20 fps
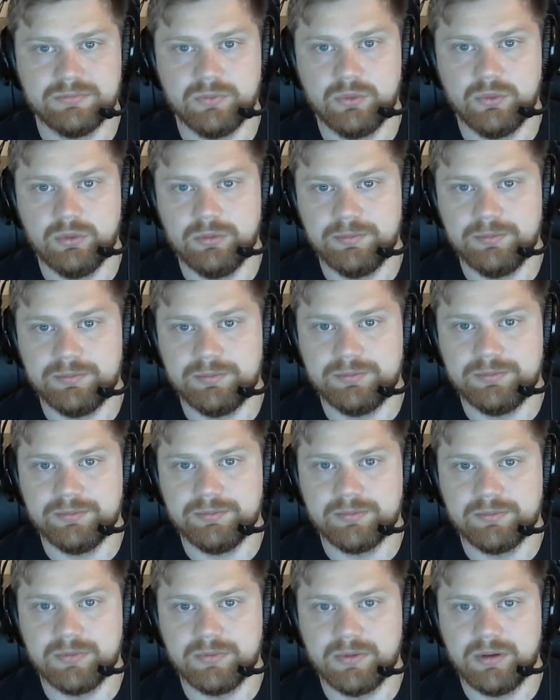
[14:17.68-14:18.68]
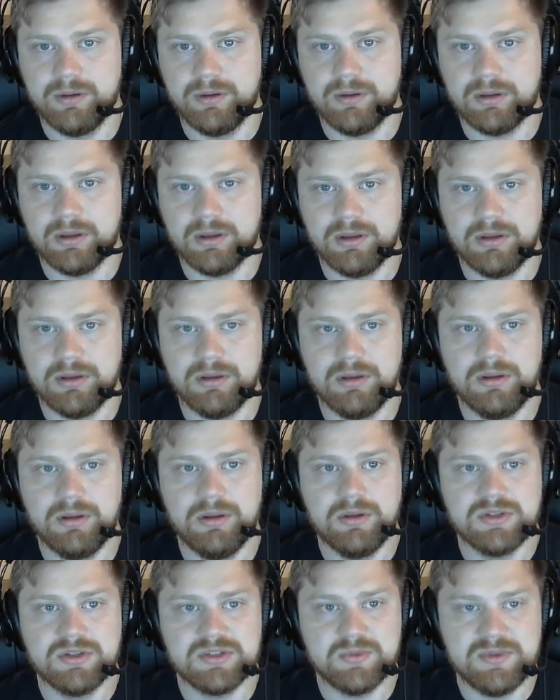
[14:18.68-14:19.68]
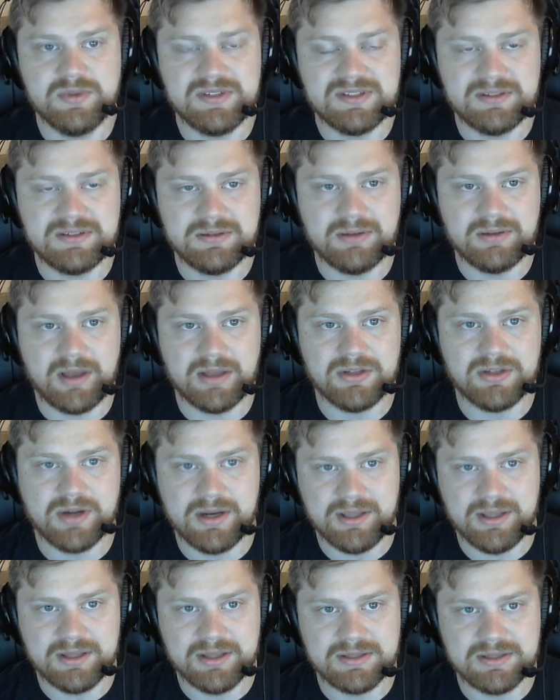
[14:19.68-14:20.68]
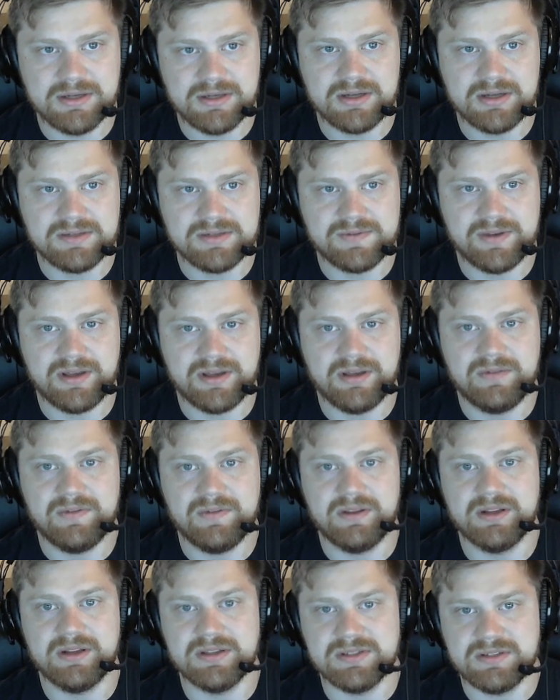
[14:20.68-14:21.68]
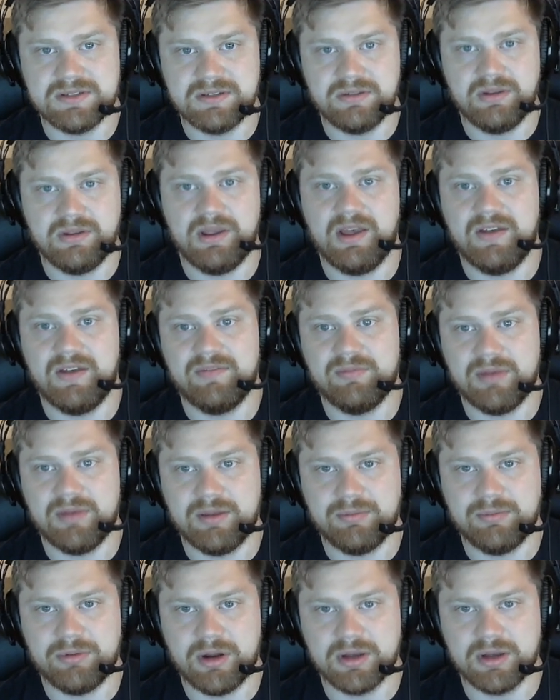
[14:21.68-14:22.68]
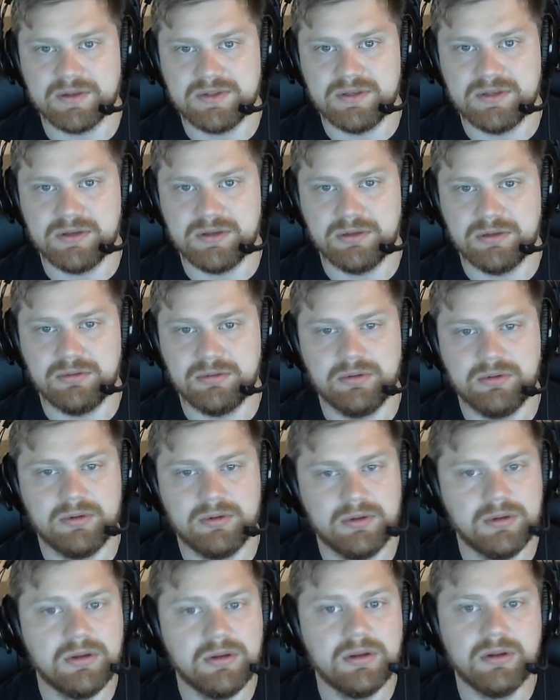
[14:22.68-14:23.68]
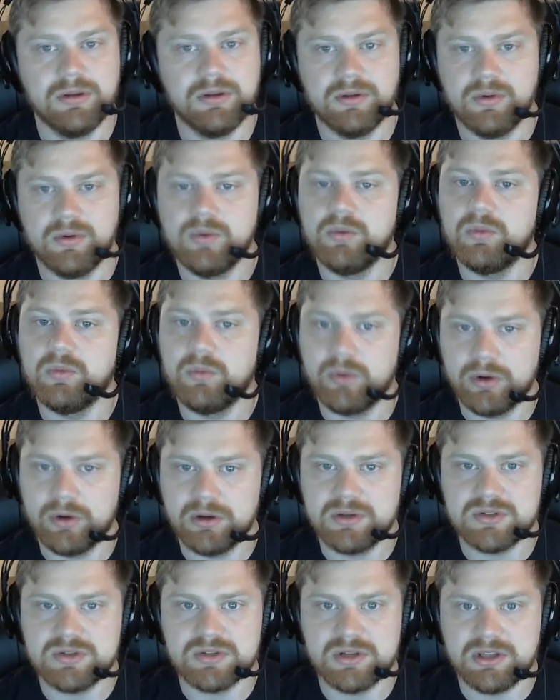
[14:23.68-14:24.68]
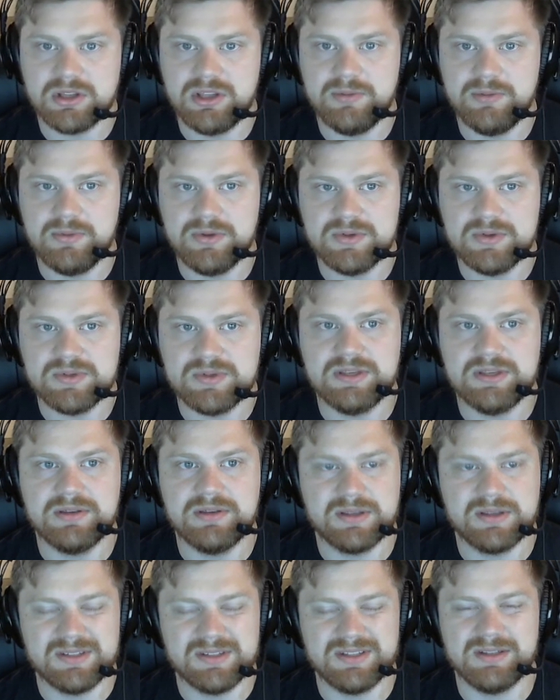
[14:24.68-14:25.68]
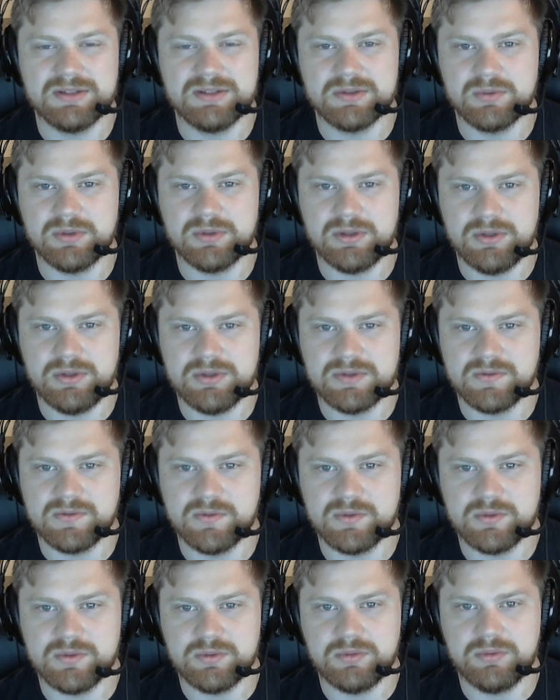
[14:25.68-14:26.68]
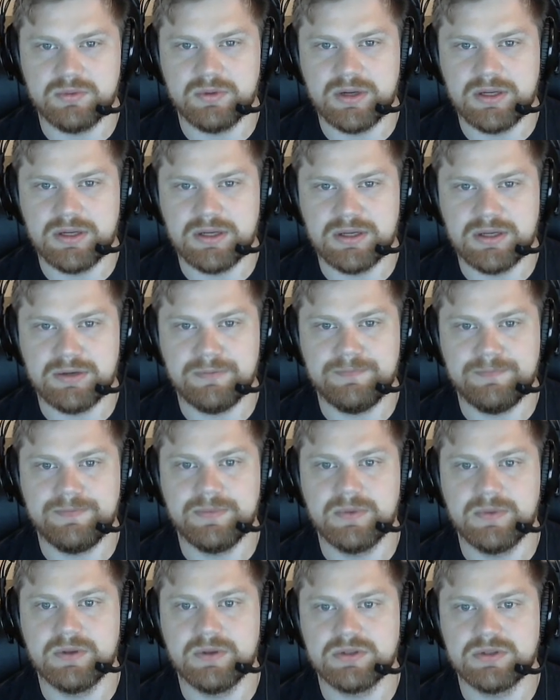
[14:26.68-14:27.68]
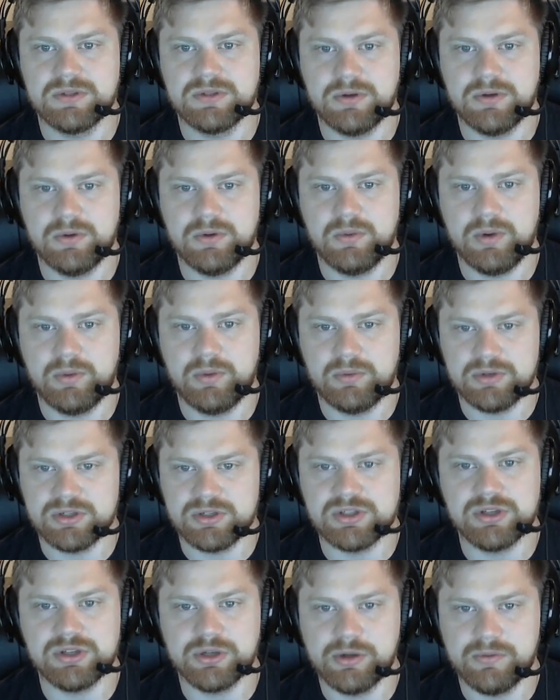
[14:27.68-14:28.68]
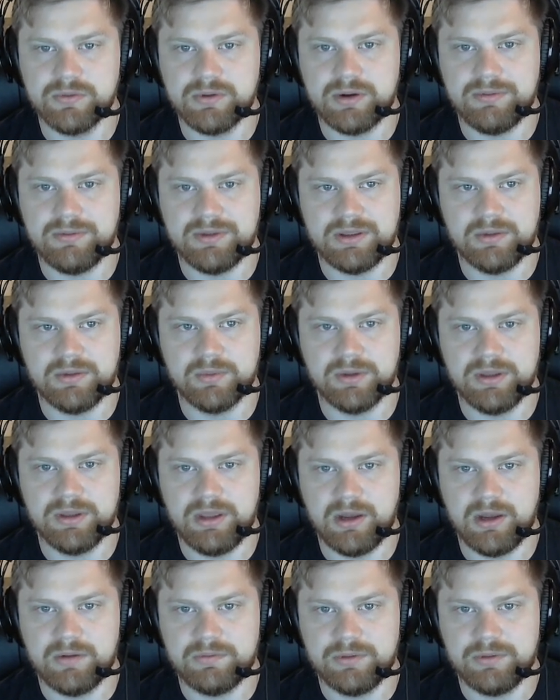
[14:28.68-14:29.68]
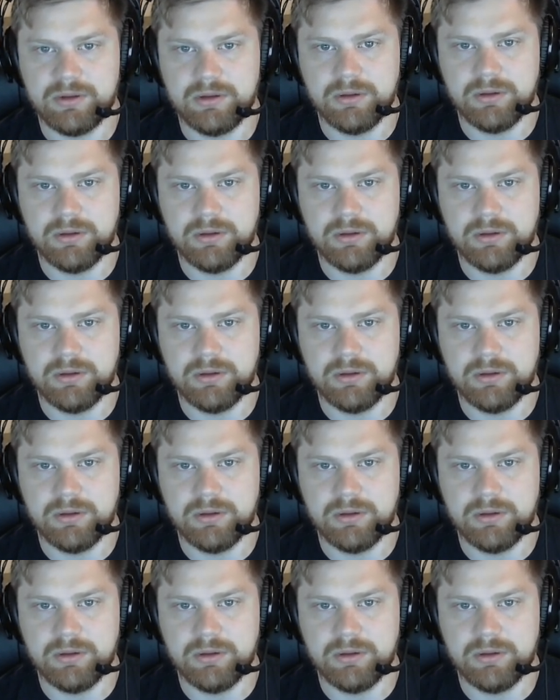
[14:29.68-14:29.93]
Oop. Okay, so I tried to get to Natas 5, and I still have my proxy on. We're just going to keep using it because it is a really useful tool right now. So, and we'll just look over everything really carefully.